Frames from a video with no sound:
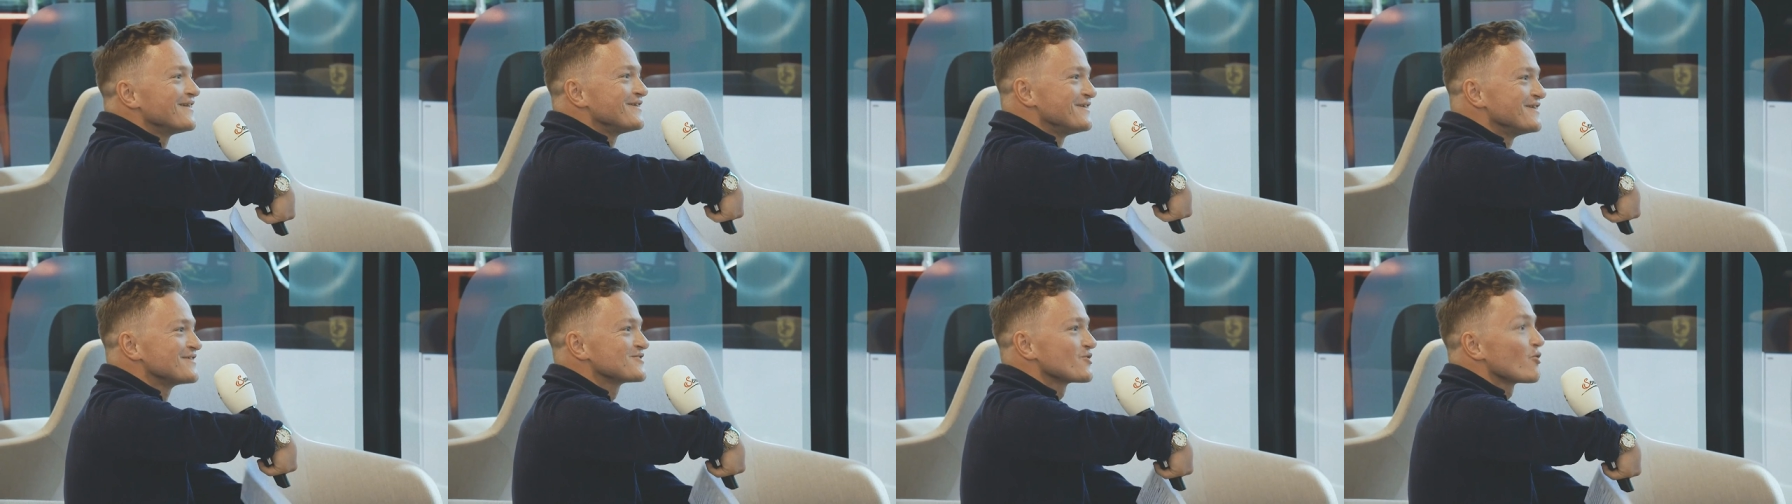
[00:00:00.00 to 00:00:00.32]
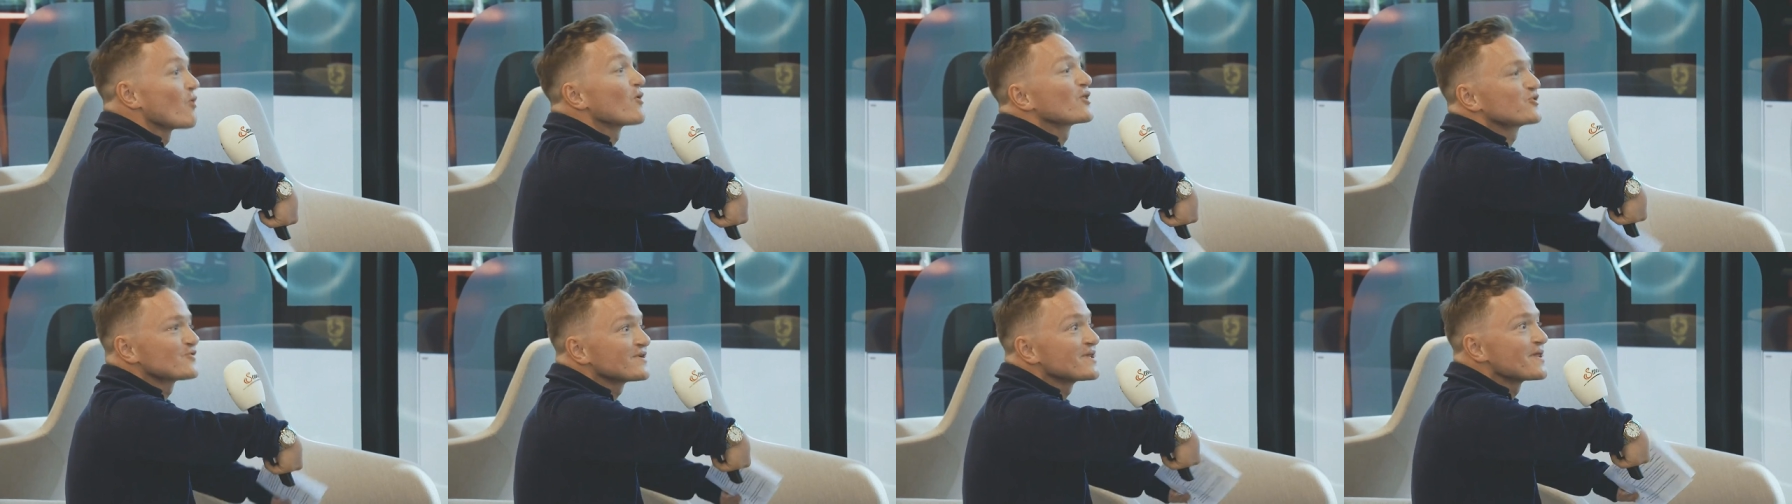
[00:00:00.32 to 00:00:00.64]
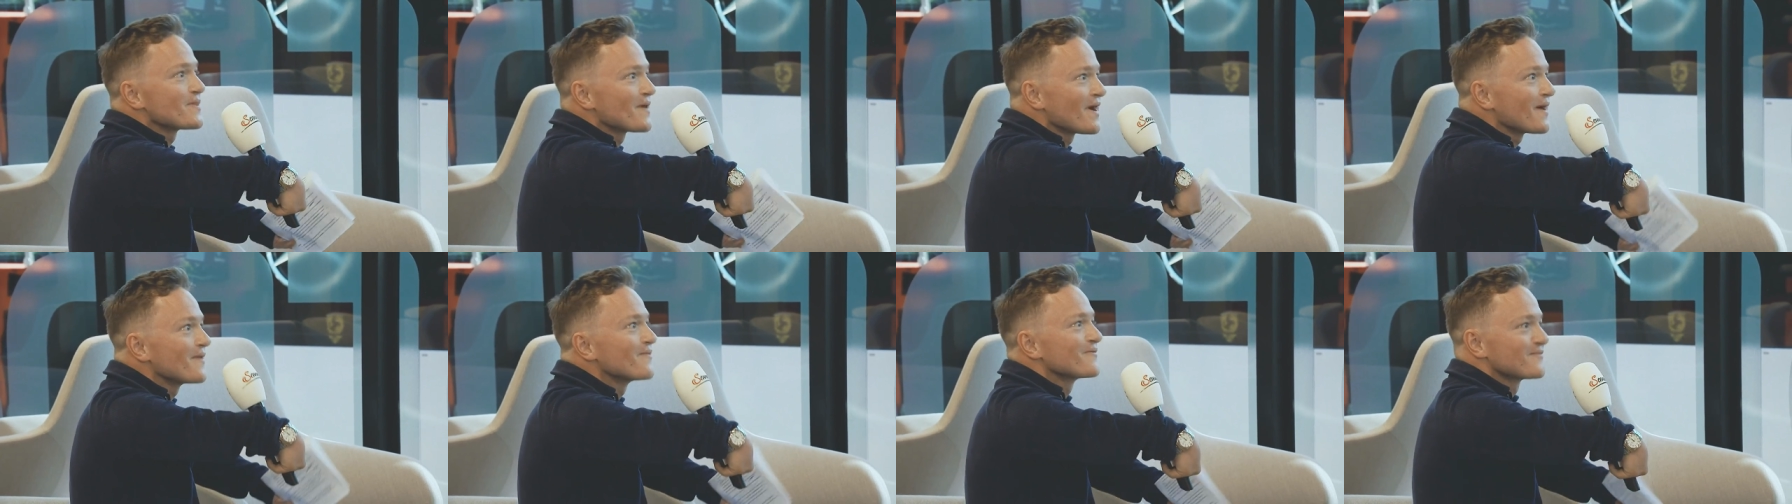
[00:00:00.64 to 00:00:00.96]
years old,
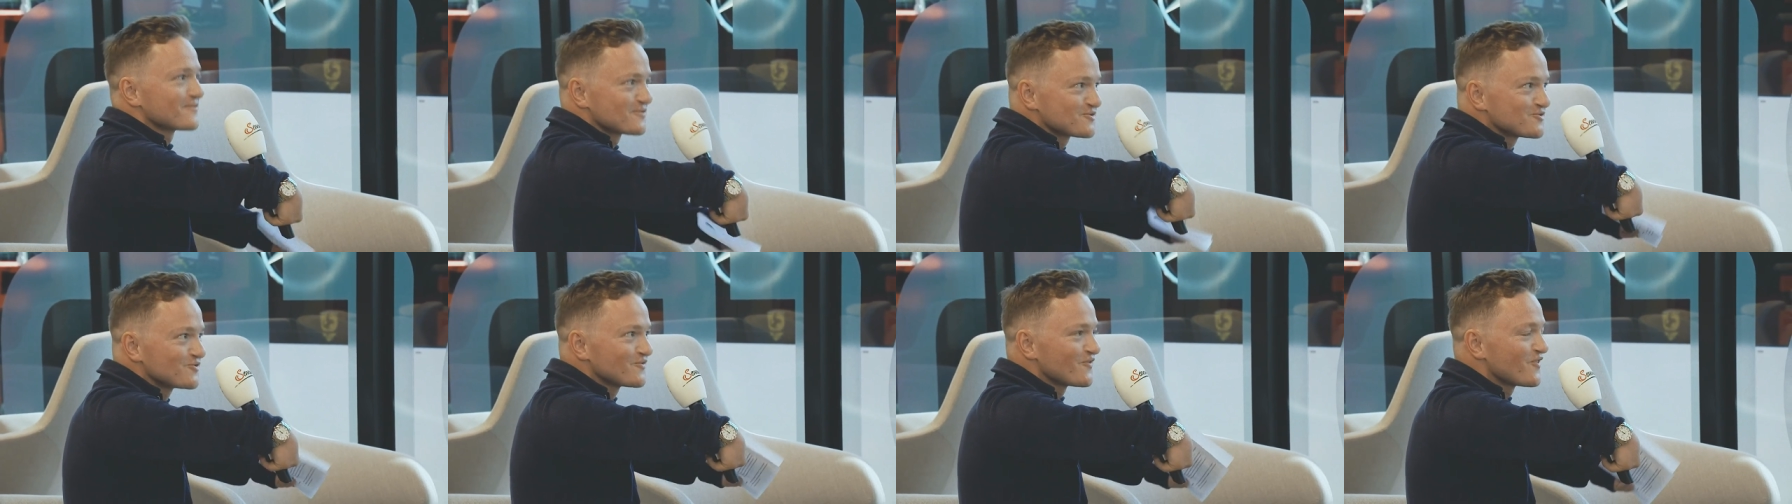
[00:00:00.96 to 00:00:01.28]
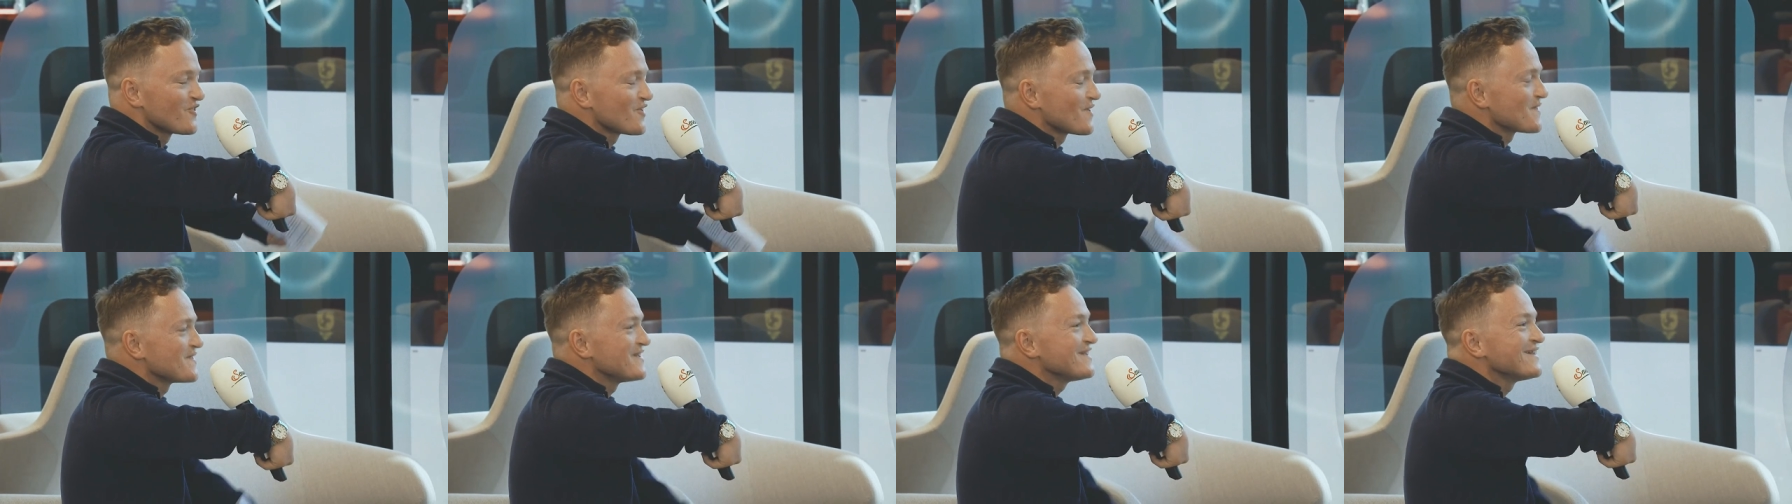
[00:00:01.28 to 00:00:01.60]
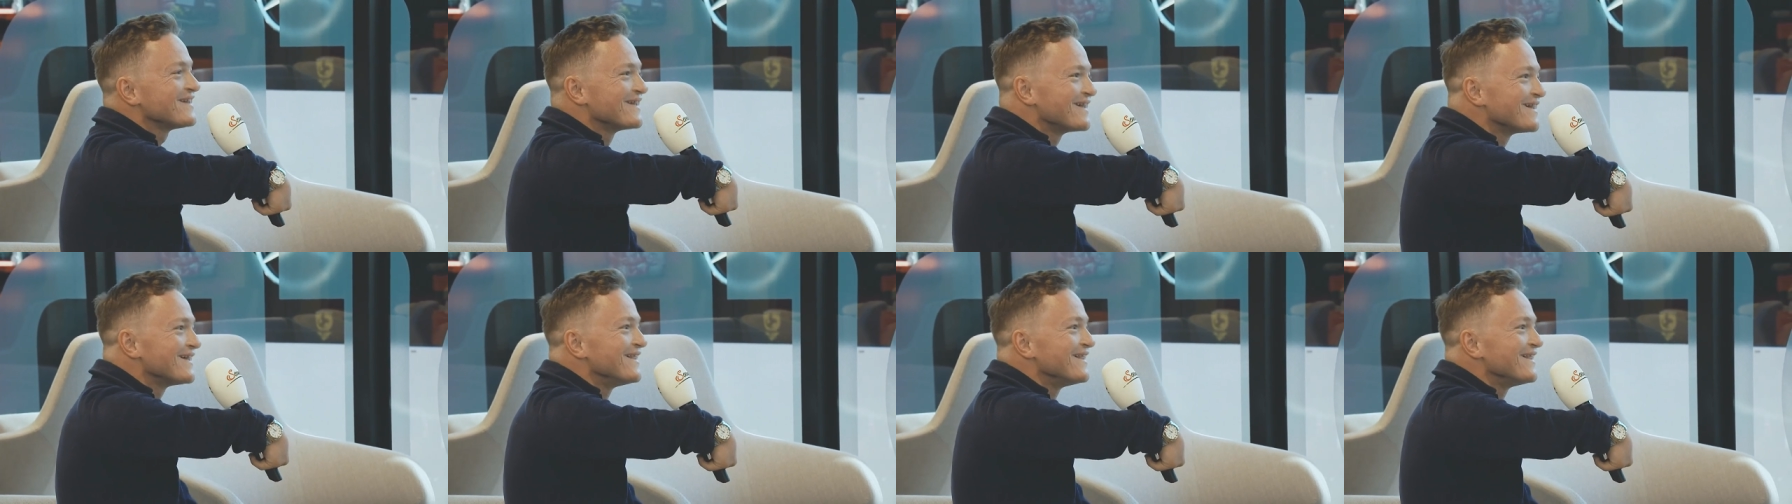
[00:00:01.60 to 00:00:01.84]
29, soon 30.